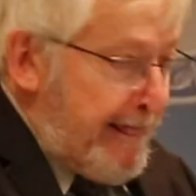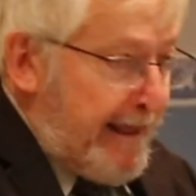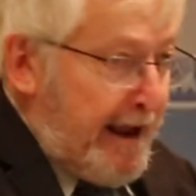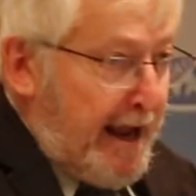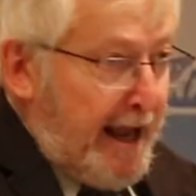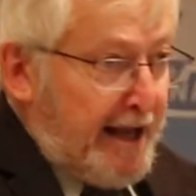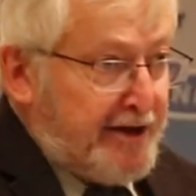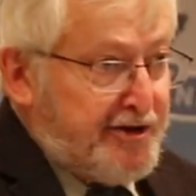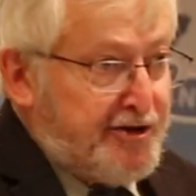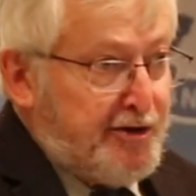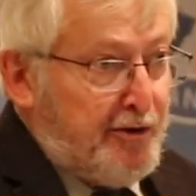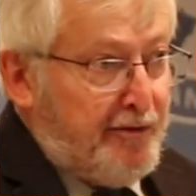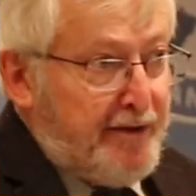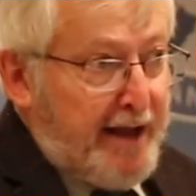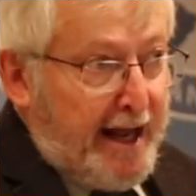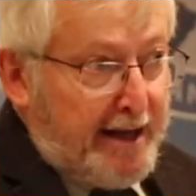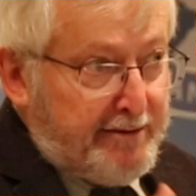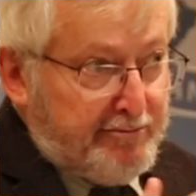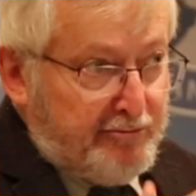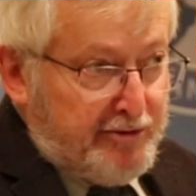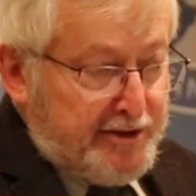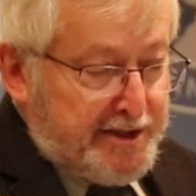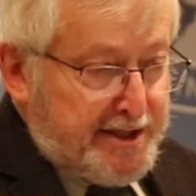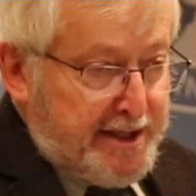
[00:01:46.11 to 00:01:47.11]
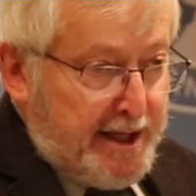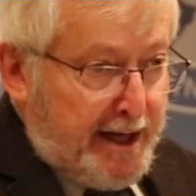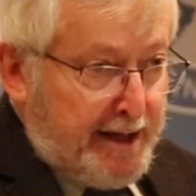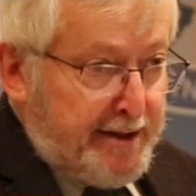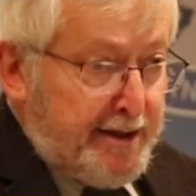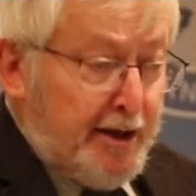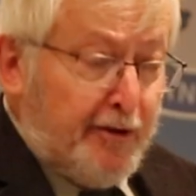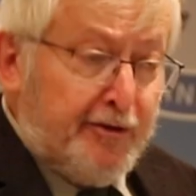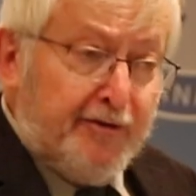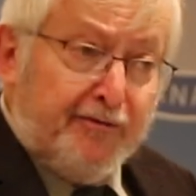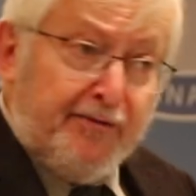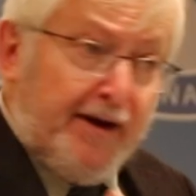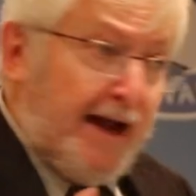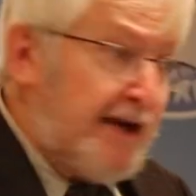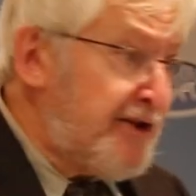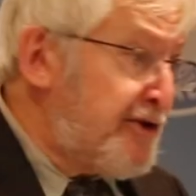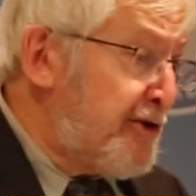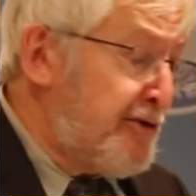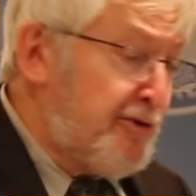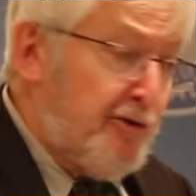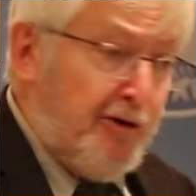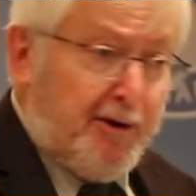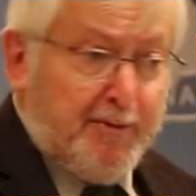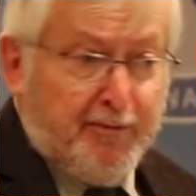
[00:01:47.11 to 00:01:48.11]
And so that was done. Now, the
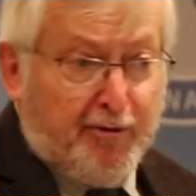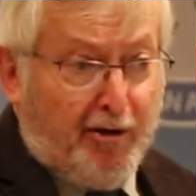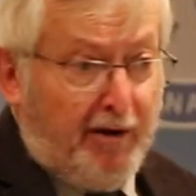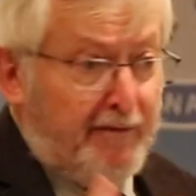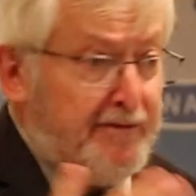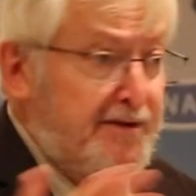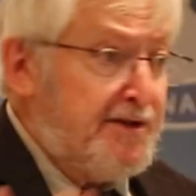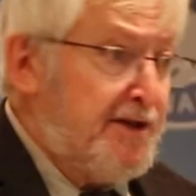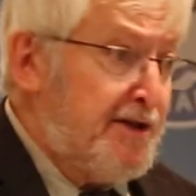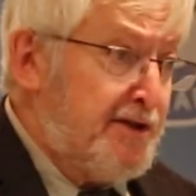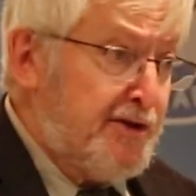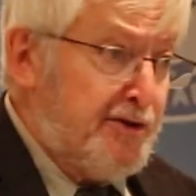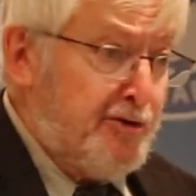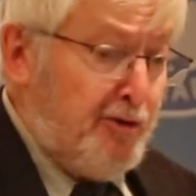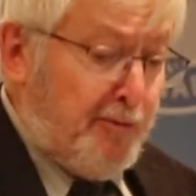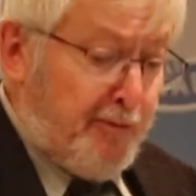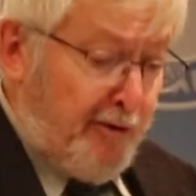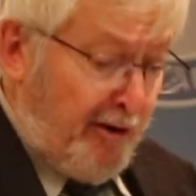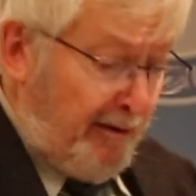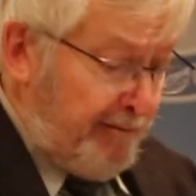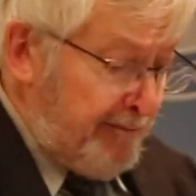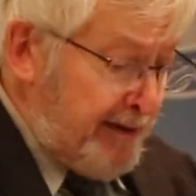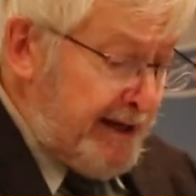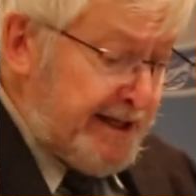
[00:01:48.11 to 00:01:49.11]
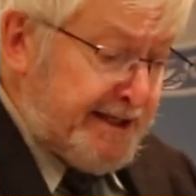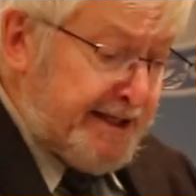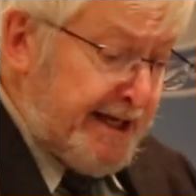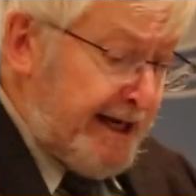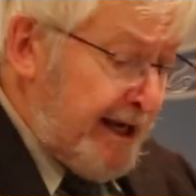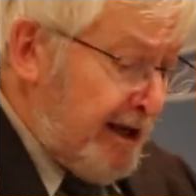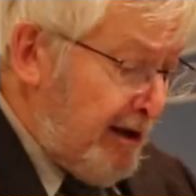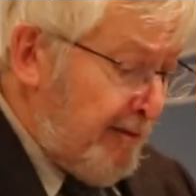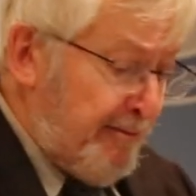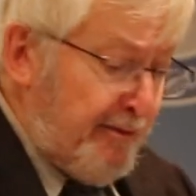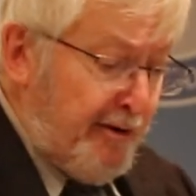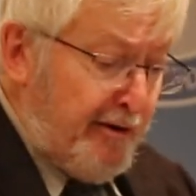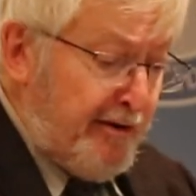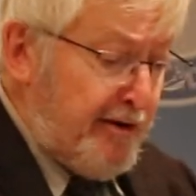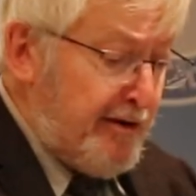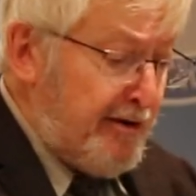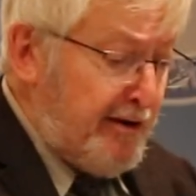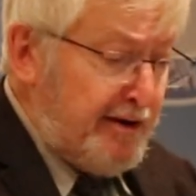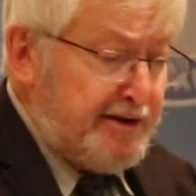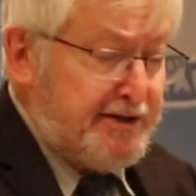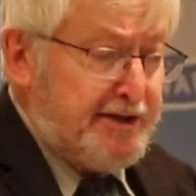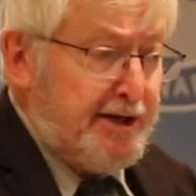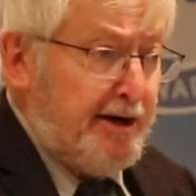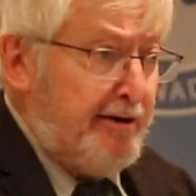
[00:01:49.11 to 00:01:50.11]
faster growing provinces is no problem. BC, Alberta,
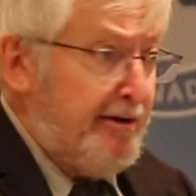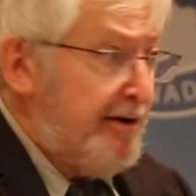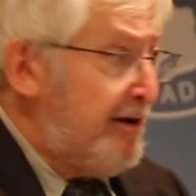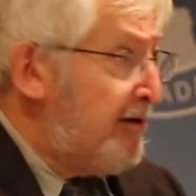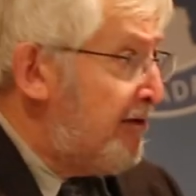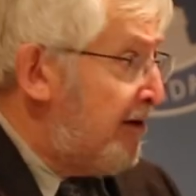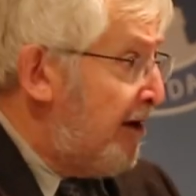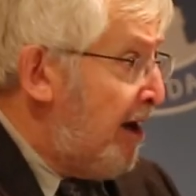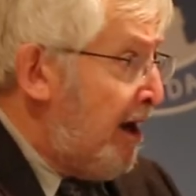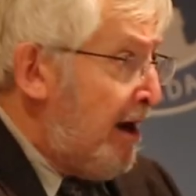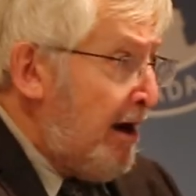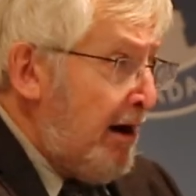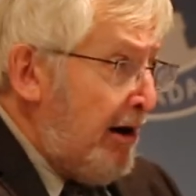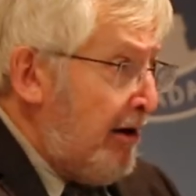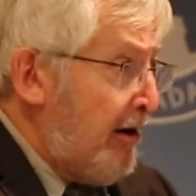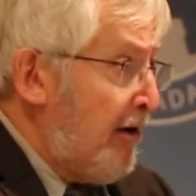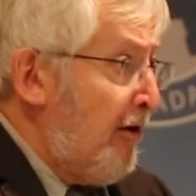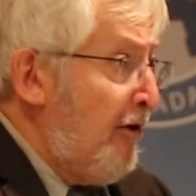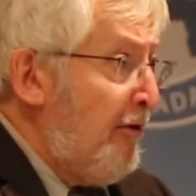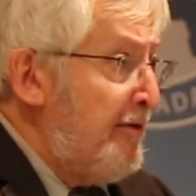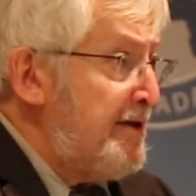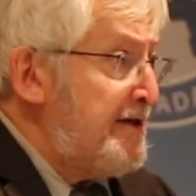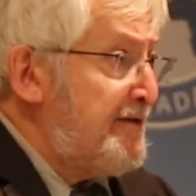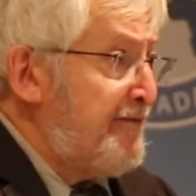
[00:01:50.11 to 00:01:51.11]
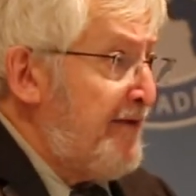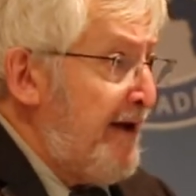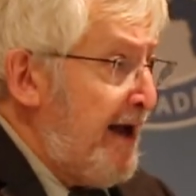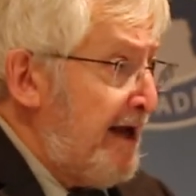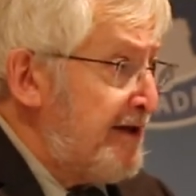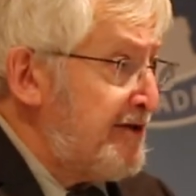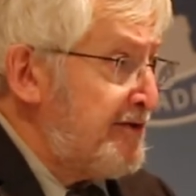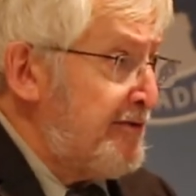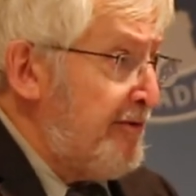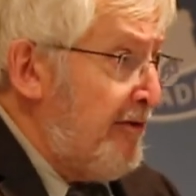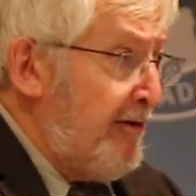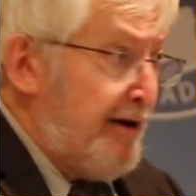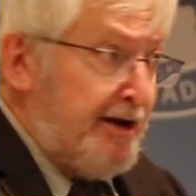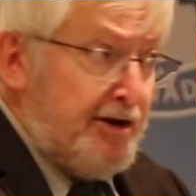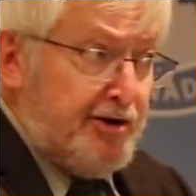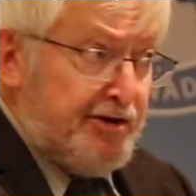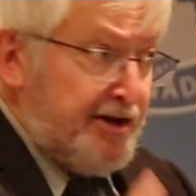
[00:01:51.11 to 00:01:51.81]
and Ontario are always fast growing.